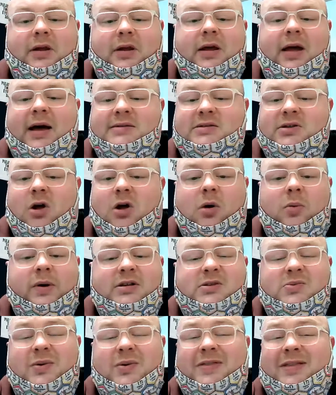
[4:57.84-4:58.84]
As
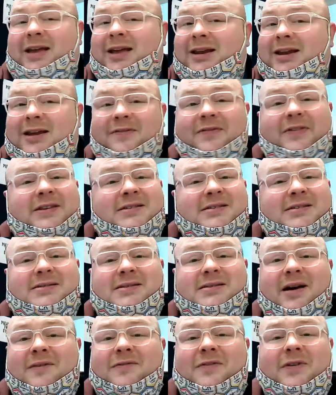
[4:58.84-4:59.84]
always, with any of this
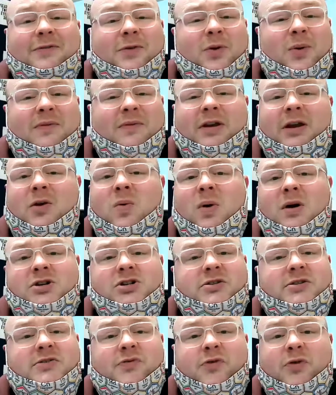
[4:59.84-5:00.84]
stuff, if you have any
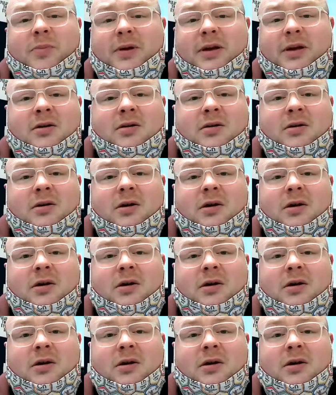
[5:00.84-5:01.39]
questions for me,